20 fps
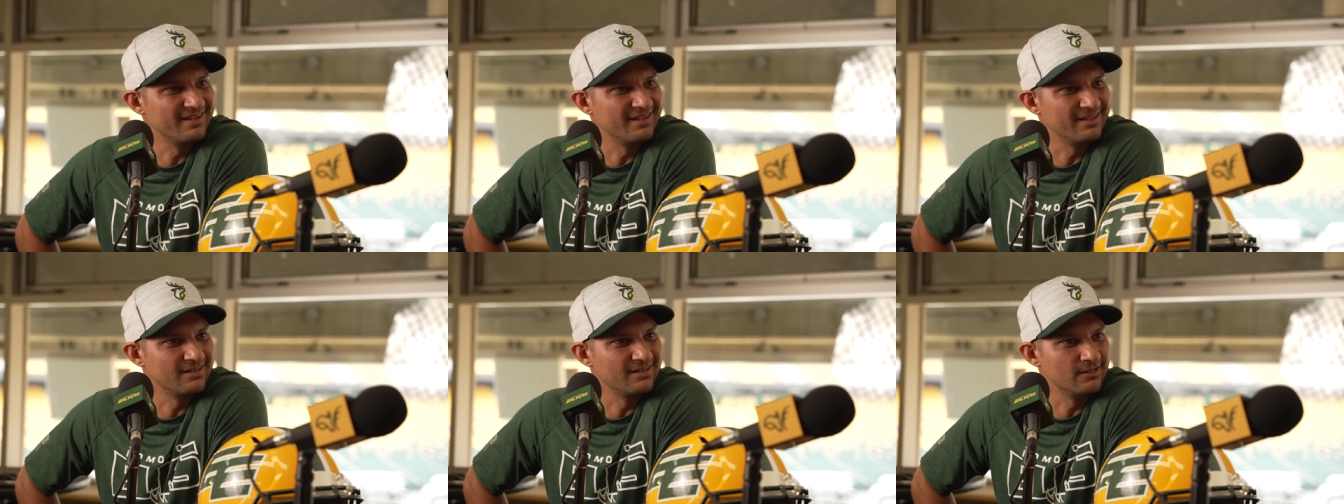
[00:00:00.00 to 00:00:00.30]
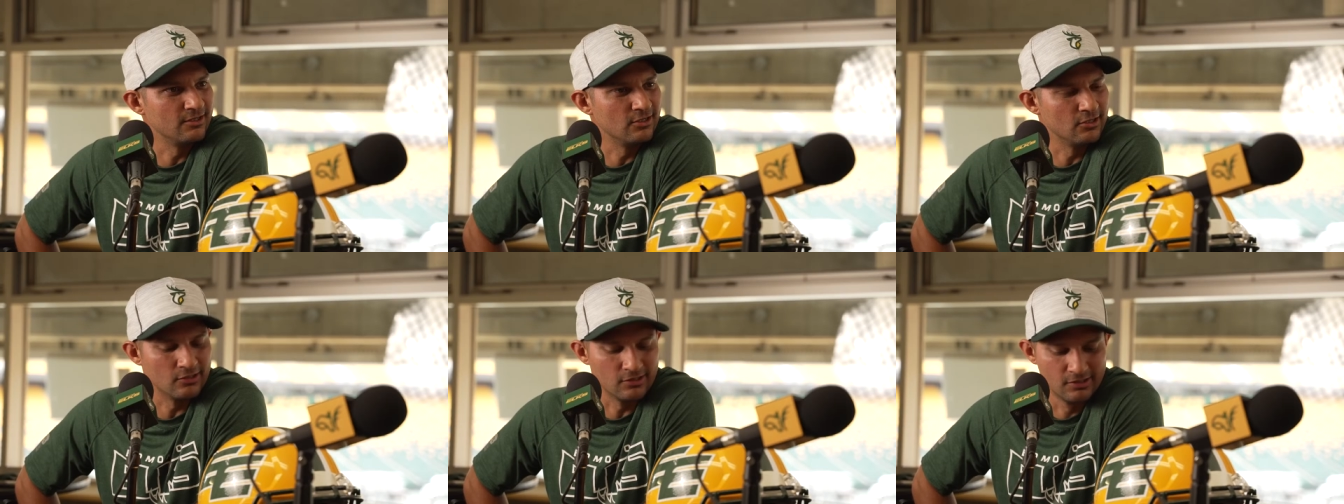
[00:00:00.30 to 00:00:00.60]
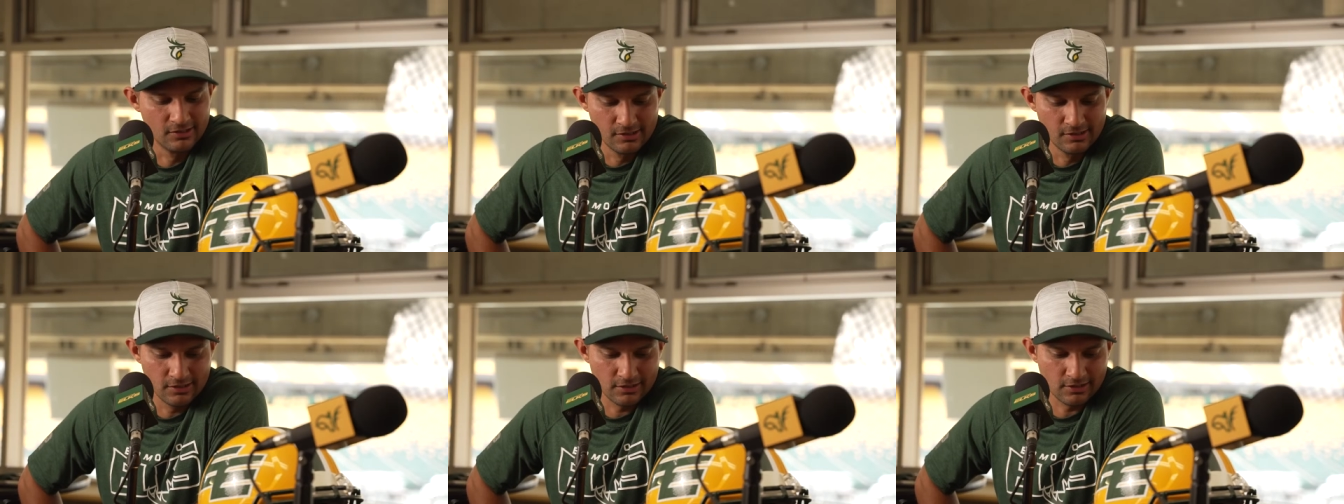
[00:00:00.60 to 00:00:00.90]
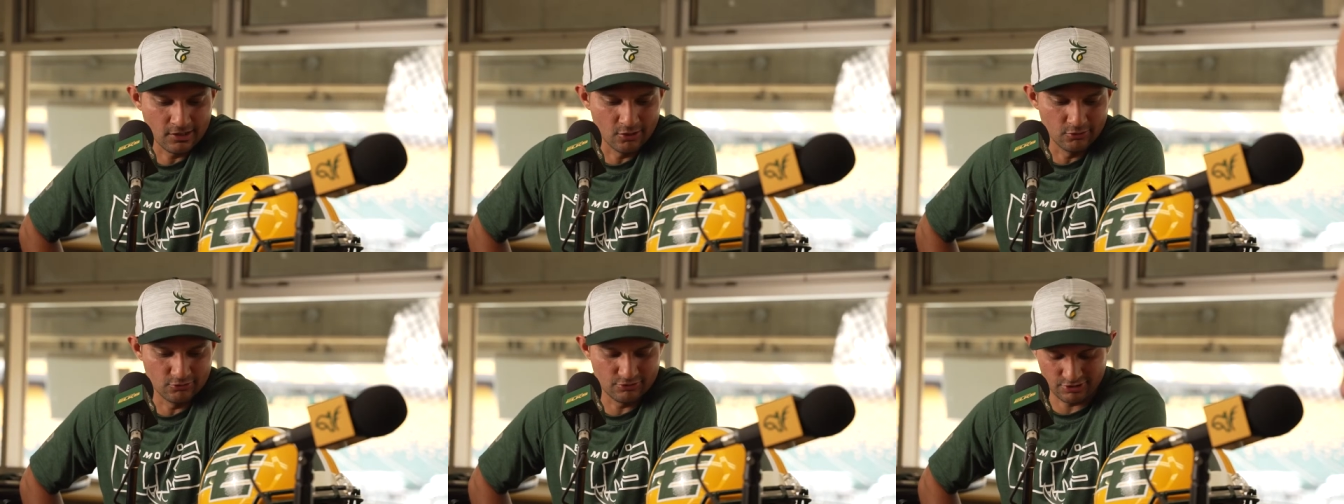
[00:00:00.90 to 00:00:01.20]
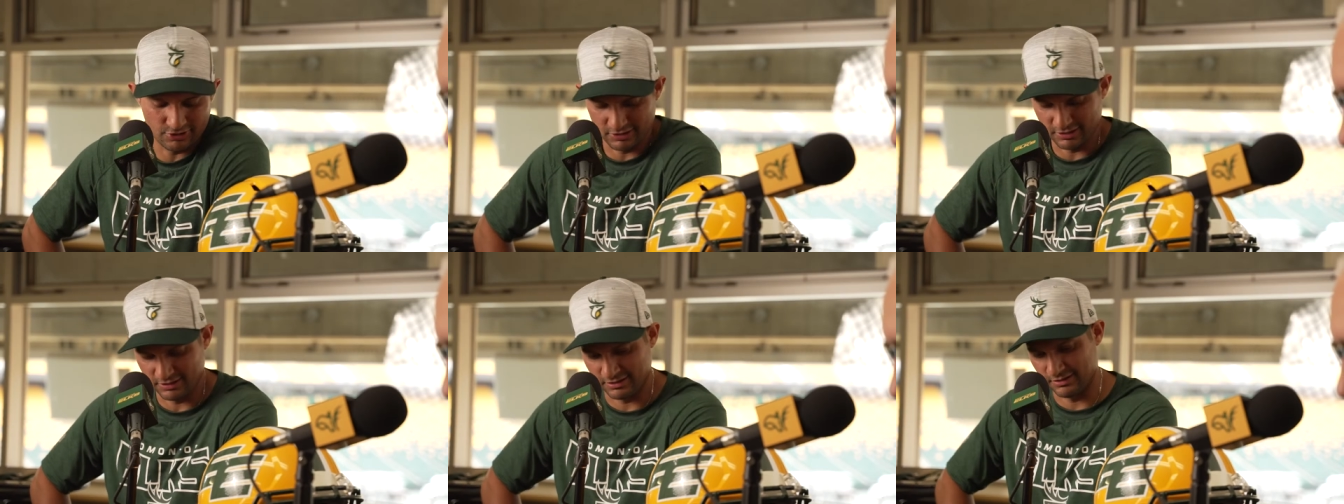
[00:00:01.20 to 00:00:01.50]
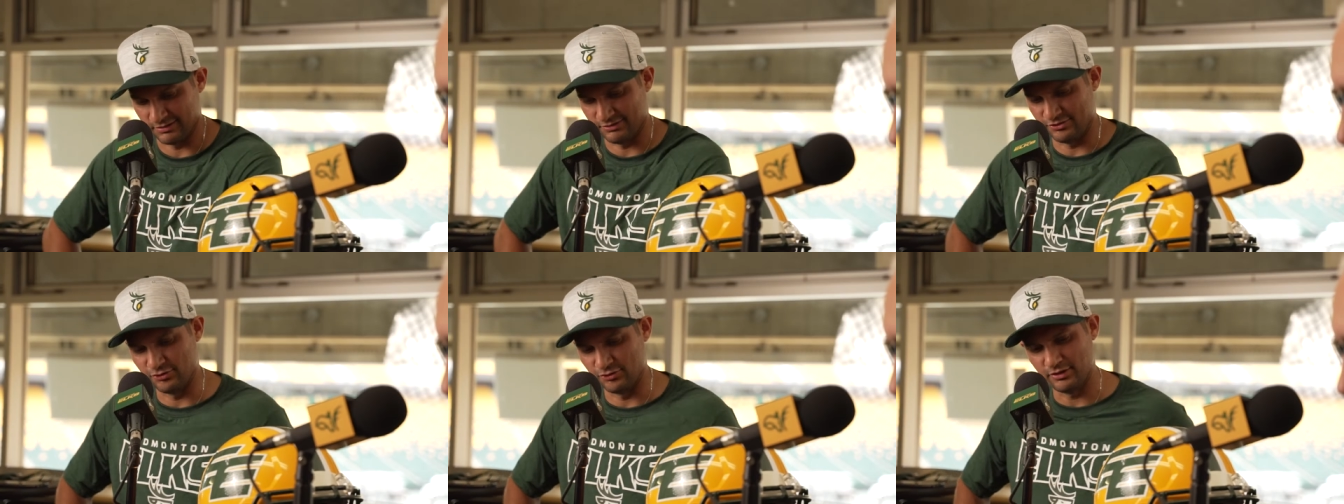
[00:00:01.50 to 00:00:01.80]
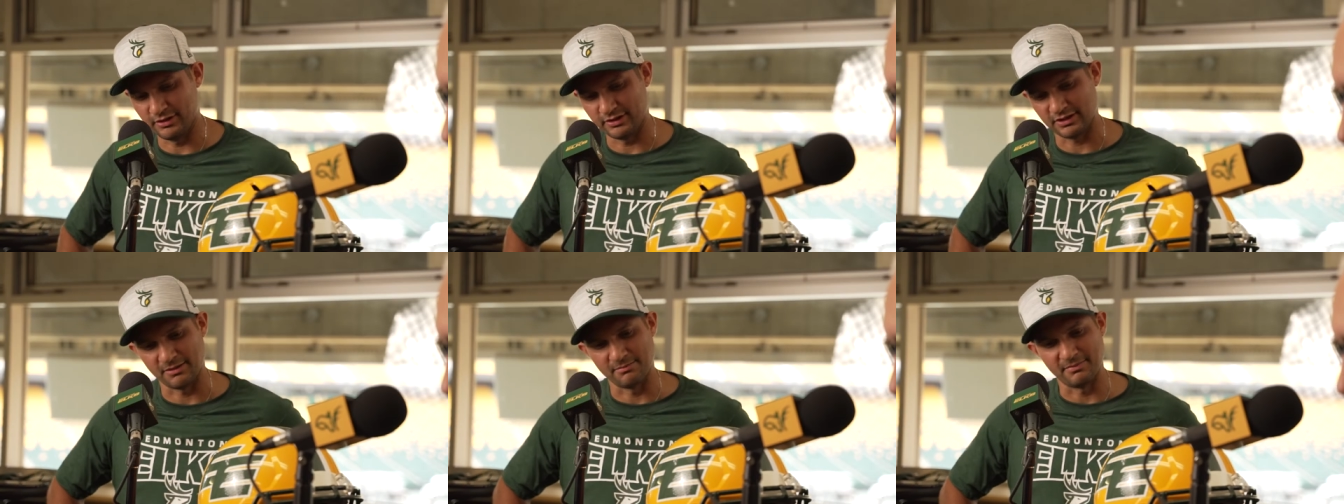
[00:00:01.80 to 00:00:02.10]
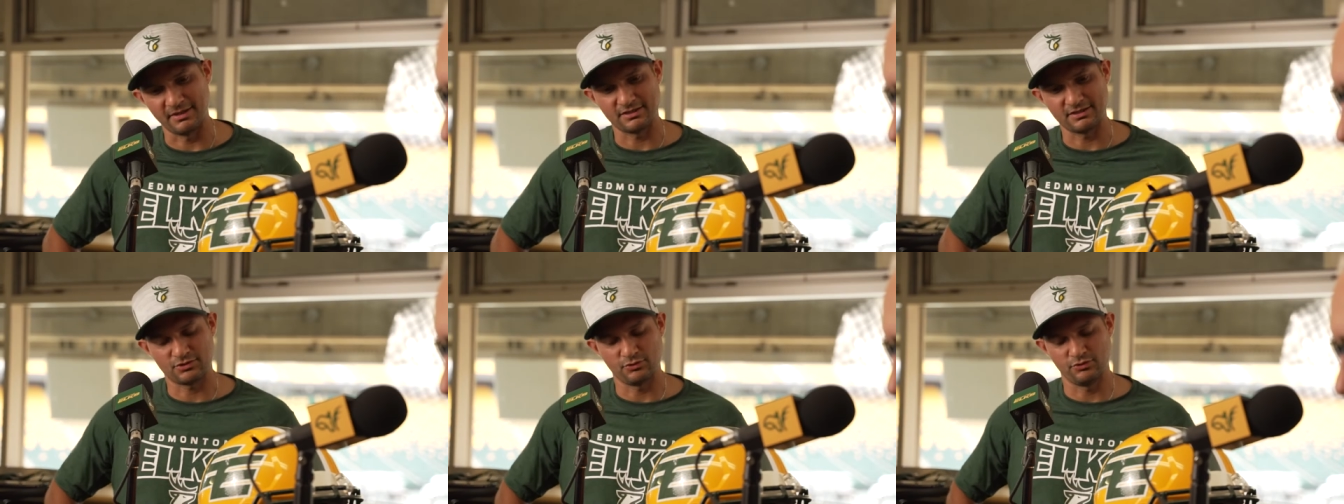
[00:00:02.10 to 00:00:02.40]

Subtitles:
And coach Julian Tamez,